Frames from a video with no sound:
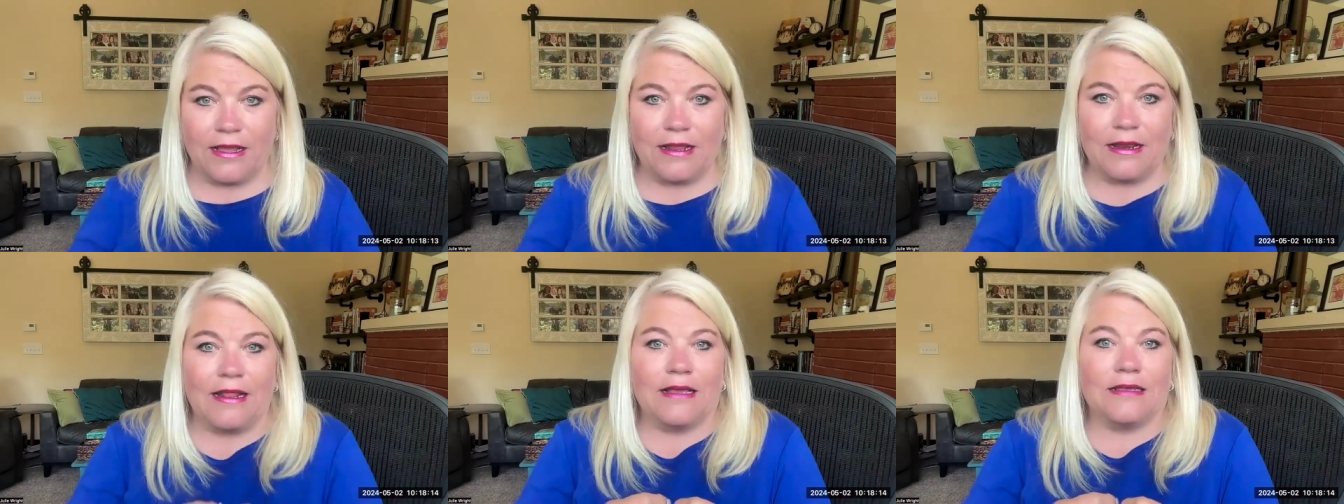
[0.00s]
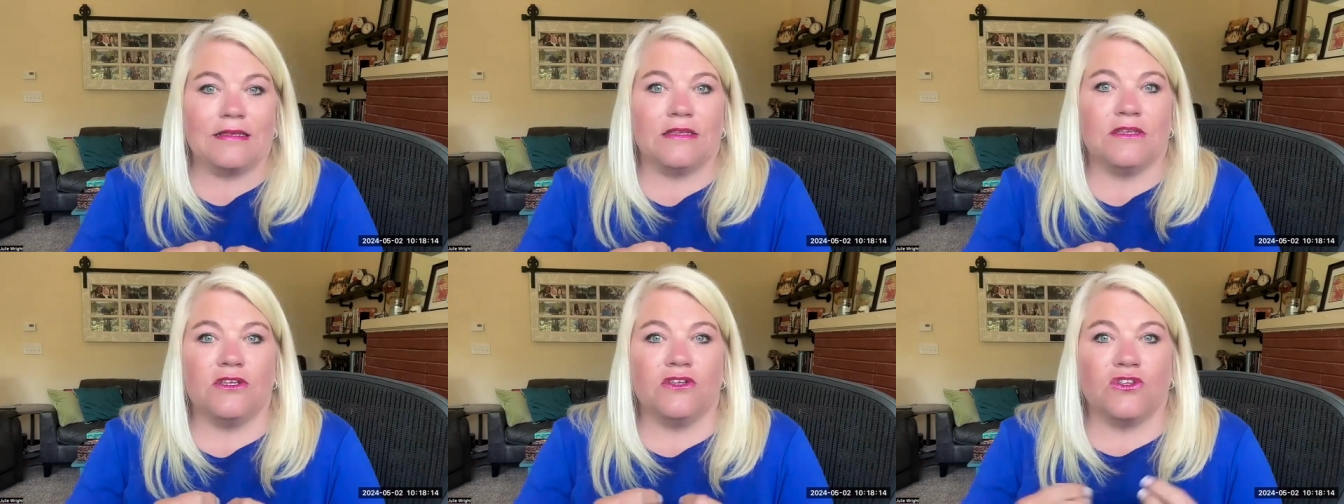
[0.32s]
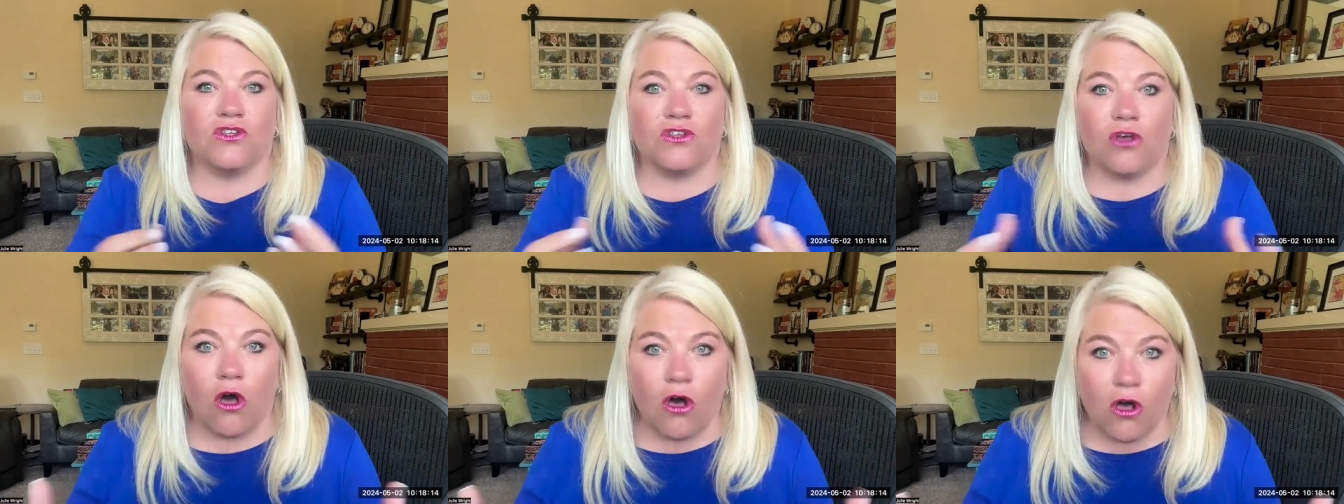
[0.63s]
It has
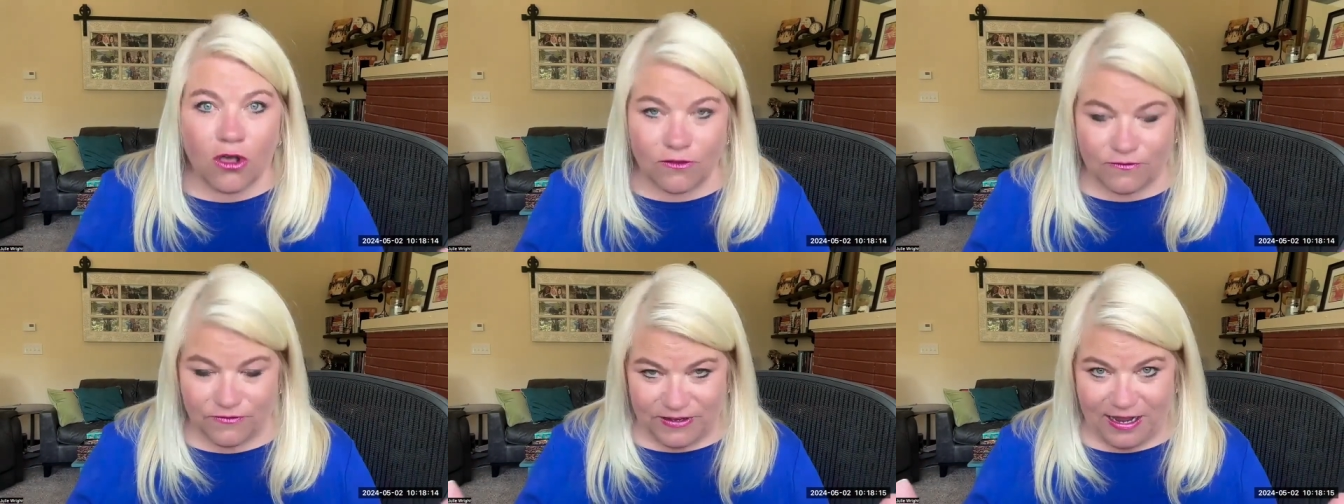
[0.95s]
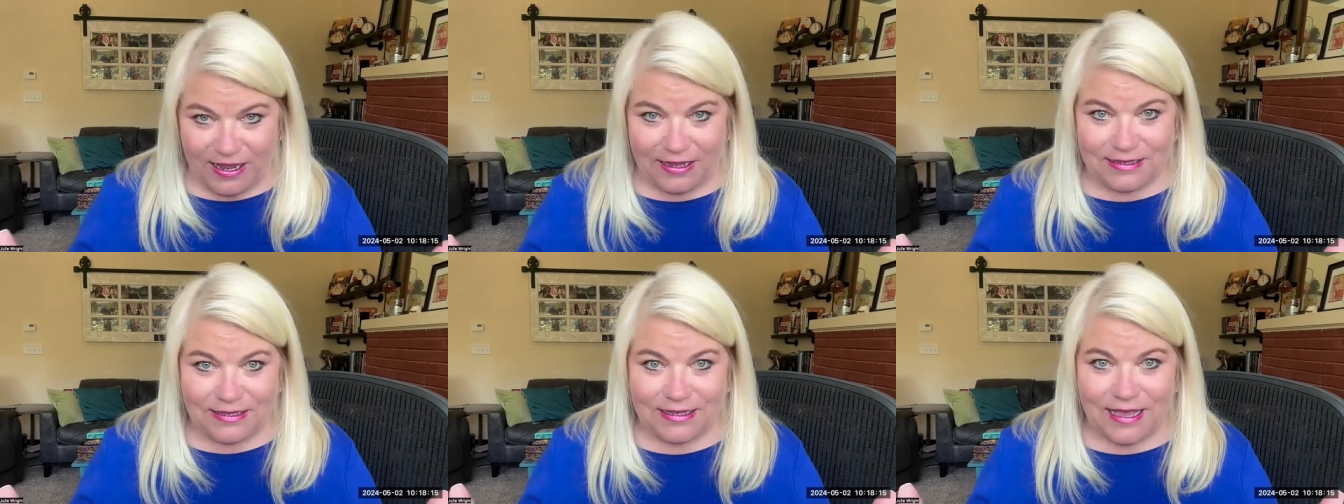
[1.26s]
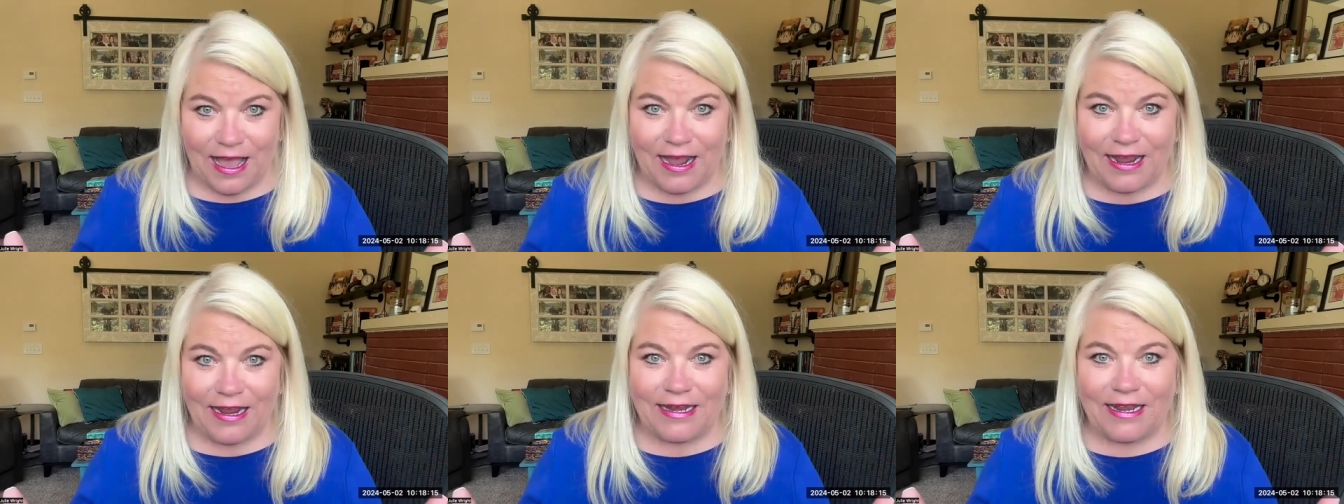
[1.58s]
dissolved
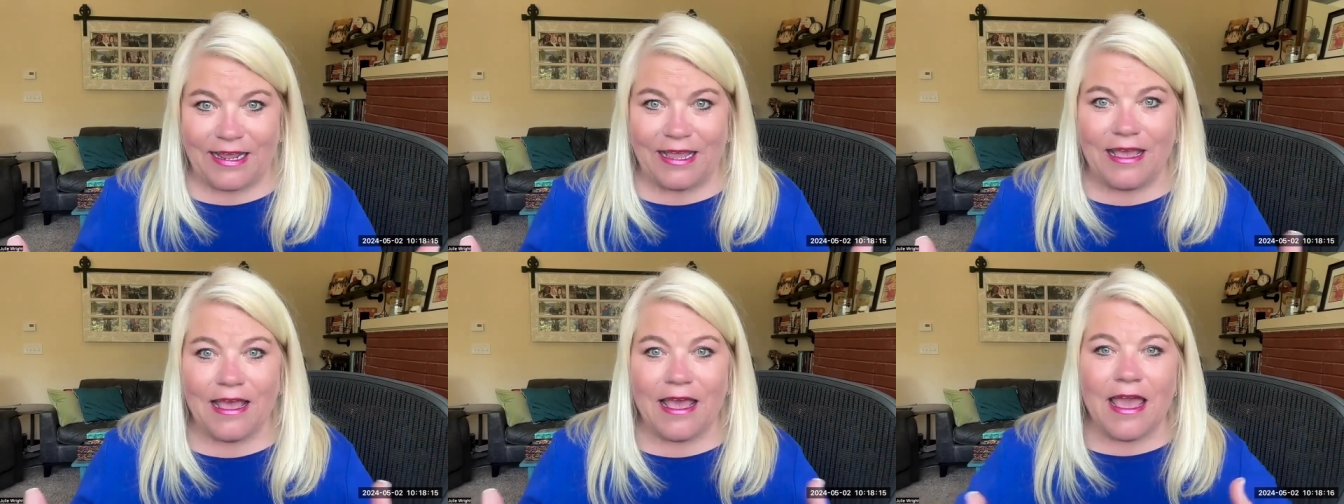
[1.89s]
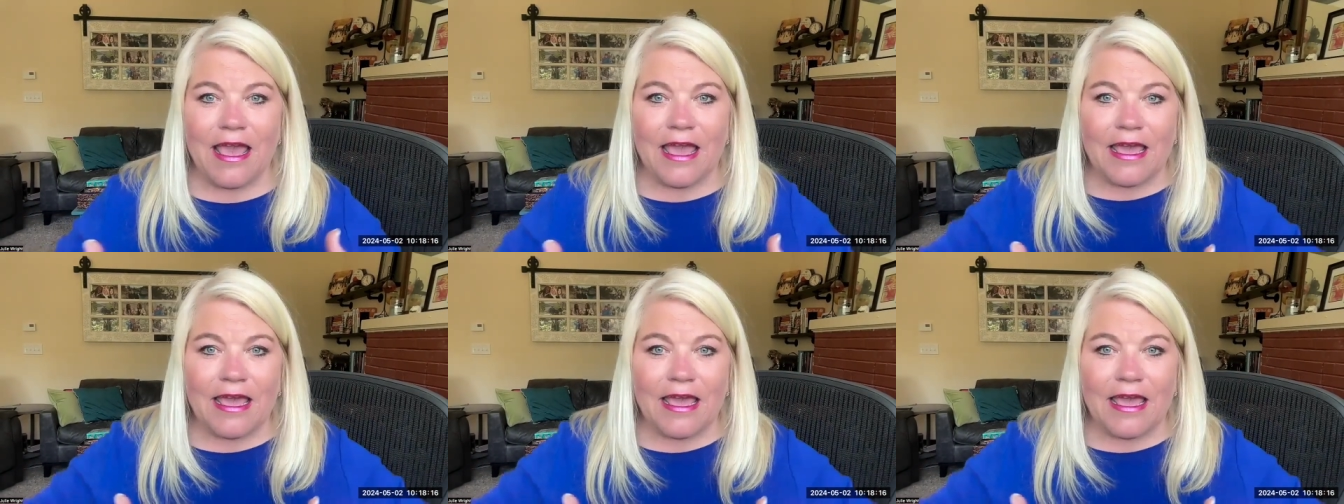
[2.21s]
anxiety.